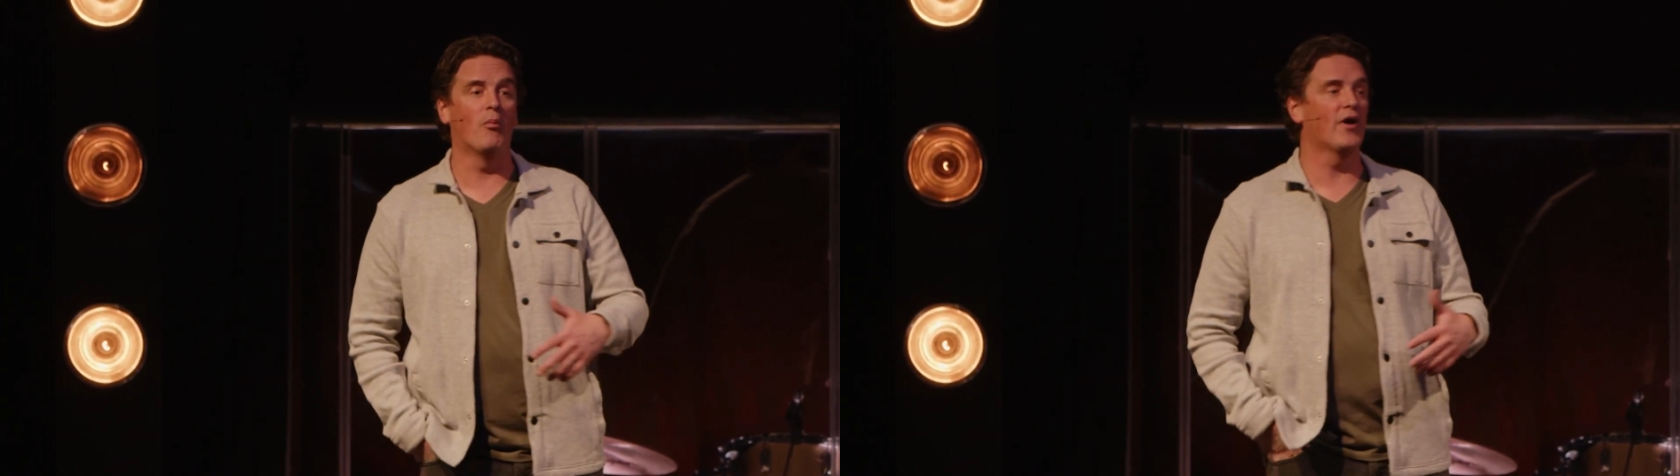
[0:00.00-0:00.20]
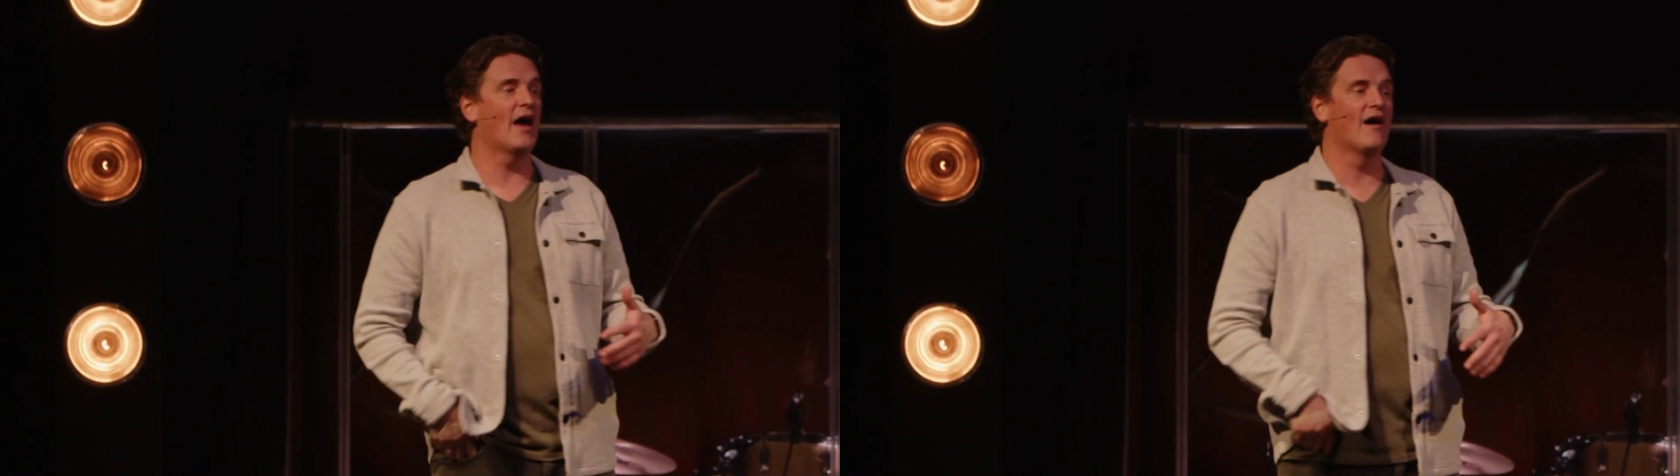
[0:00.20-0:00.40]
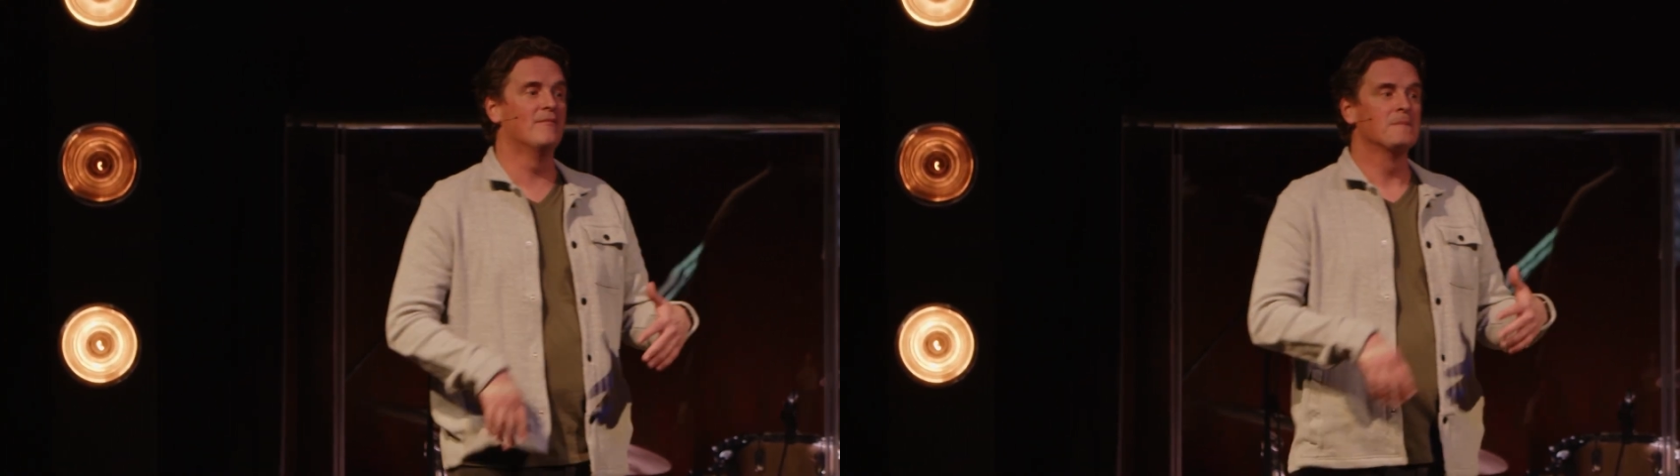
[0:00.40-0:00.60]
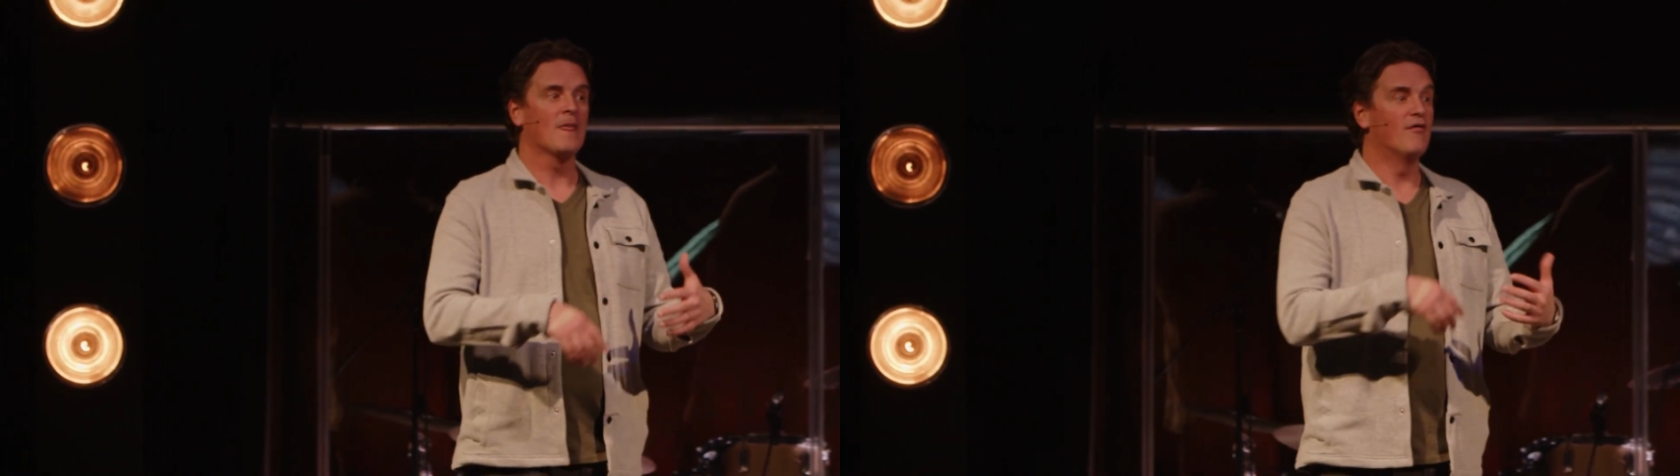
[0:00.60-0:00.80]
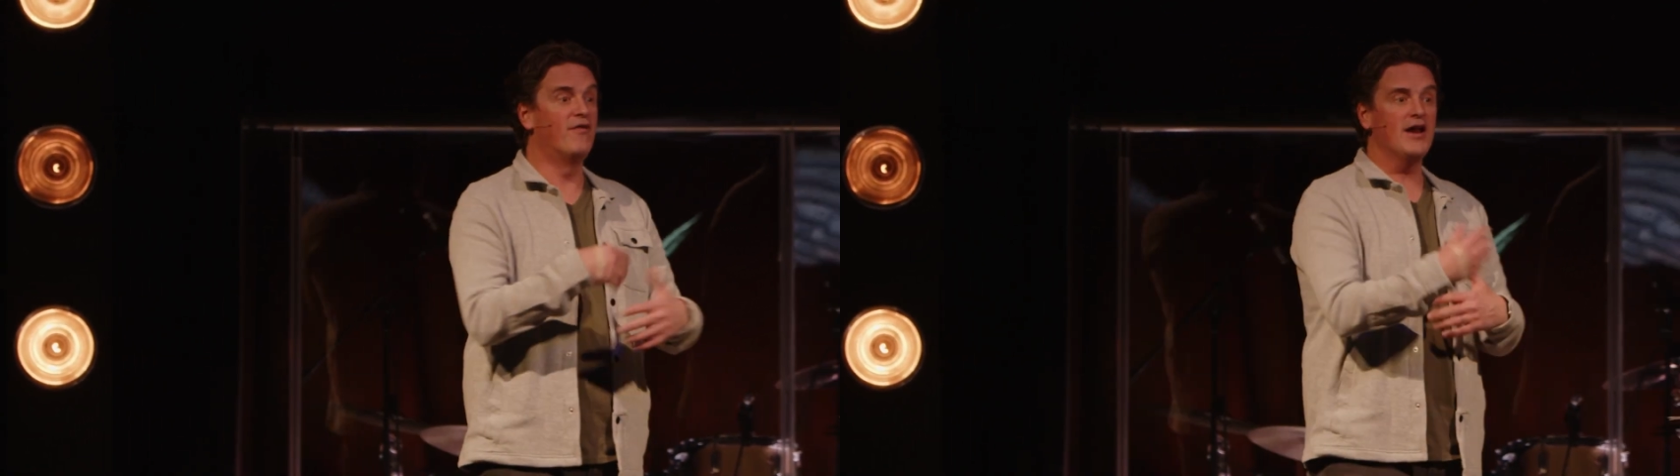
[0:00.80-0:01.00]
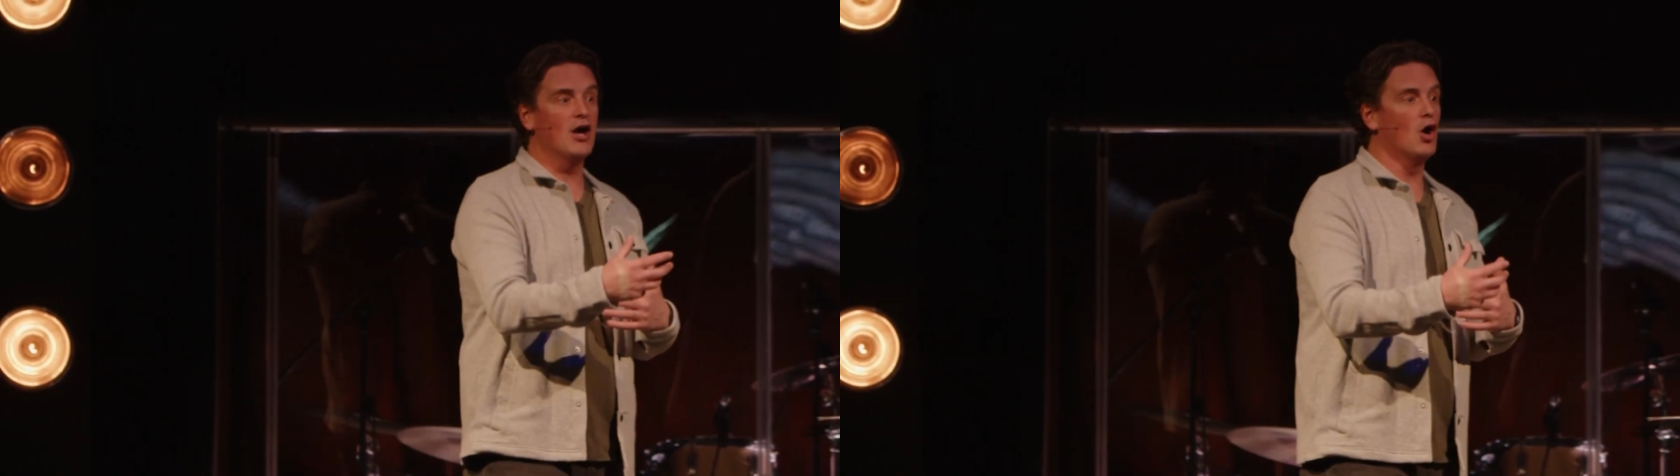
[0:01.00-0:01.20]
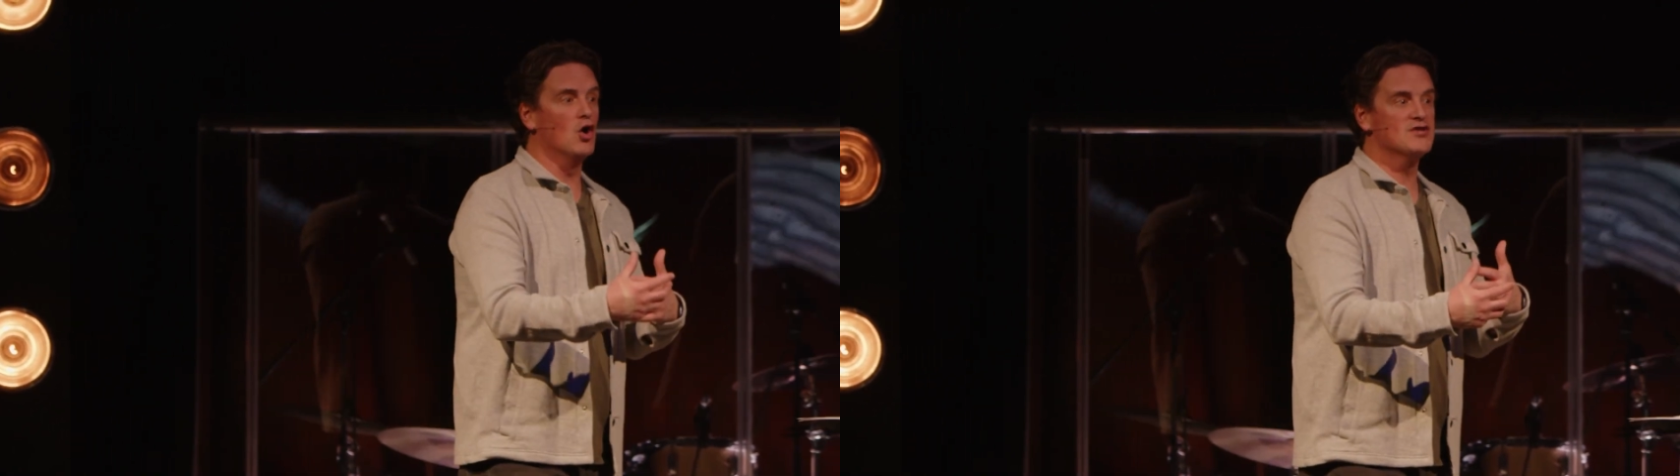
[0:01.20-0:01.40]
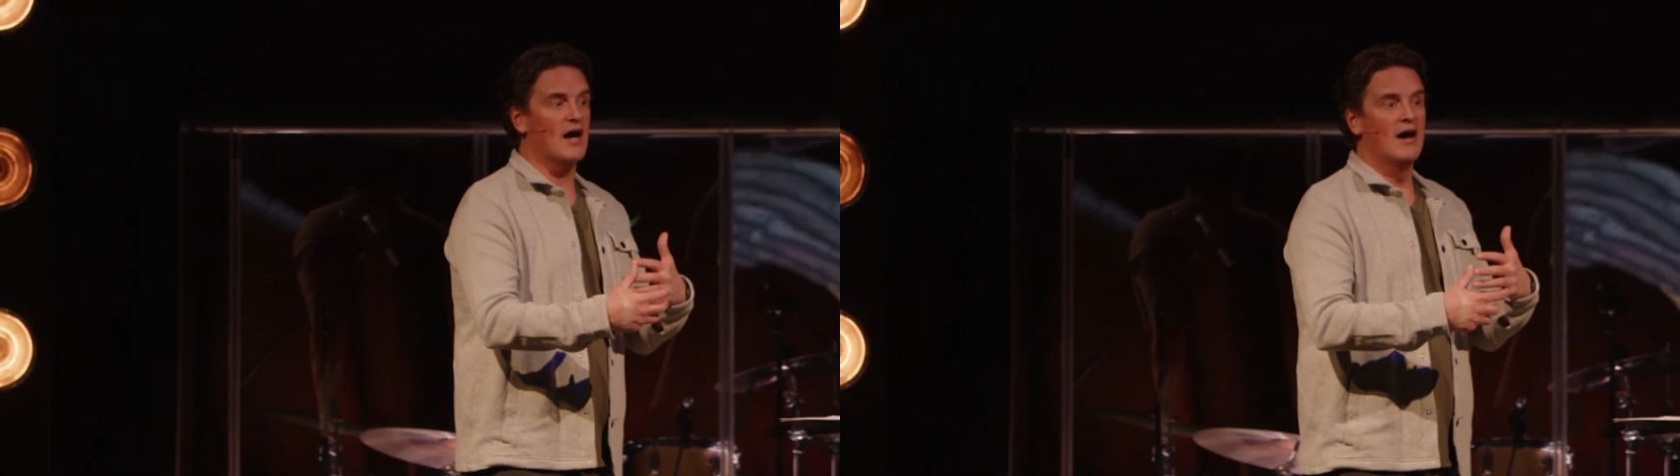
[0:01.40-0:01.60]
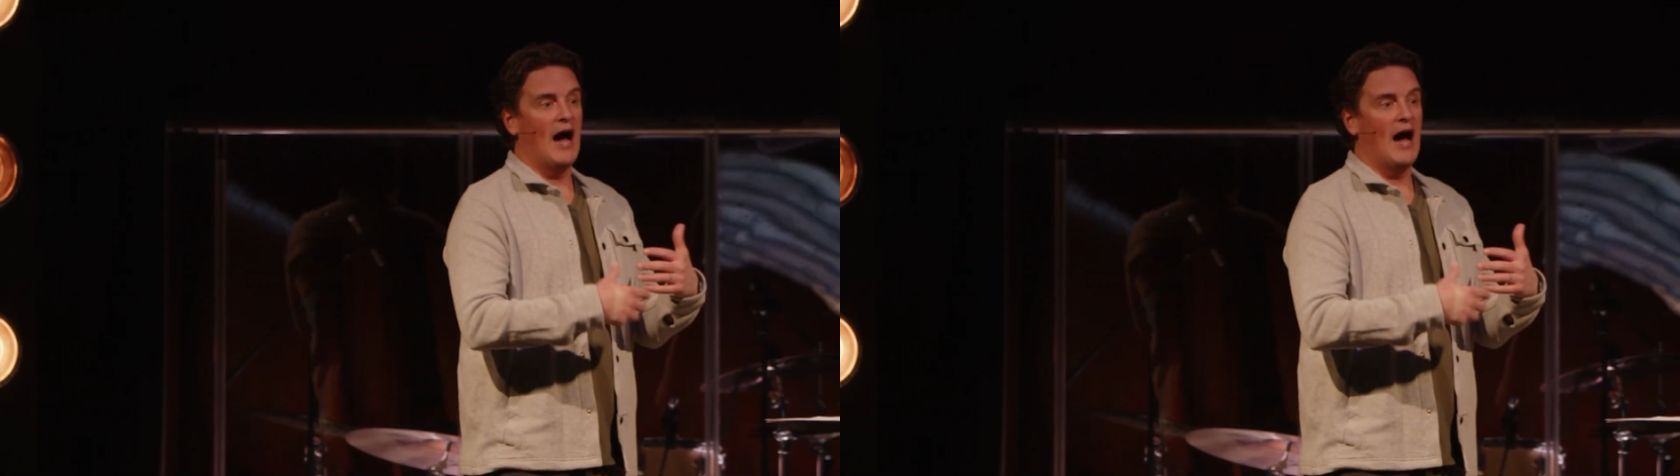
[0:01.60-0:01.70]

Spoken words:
we have videos.